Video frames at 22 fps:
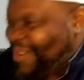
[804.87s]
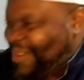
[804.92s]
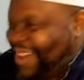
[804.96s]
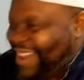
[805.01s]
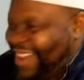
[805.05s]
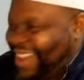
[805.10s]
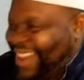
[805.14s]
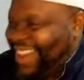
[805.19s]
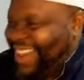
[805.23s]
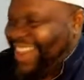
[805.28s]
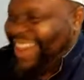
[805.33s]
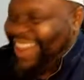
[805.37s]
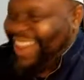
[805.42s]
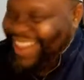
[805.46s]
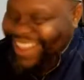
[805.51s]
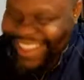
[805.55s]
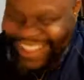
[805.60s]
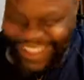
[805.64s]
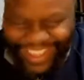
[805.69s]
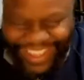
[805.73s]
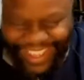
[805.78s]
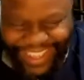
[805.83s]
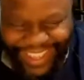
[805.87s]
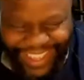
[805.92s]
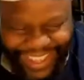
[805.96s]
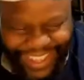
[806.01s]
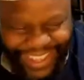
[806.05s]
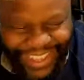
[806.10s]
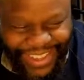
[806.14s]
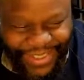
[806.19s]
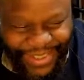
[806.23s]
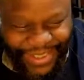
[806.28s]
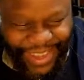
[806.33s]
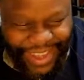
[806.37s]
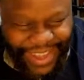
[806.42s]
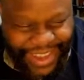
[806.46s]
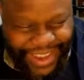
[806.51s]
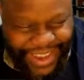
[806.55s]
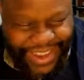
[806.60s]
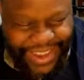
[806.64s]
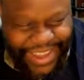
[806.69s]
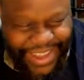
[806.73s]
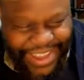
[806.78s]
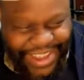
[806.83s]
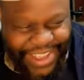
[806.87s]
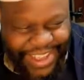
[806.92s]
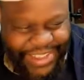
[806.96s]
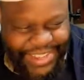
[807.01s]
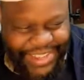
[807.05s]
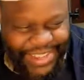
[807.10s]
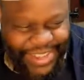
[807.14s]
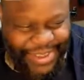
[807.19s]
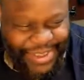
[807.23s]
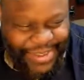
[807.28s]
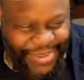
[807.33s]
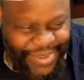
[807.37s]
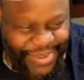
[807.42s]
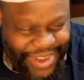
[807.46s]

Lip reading: what? We gotta clean ourselves,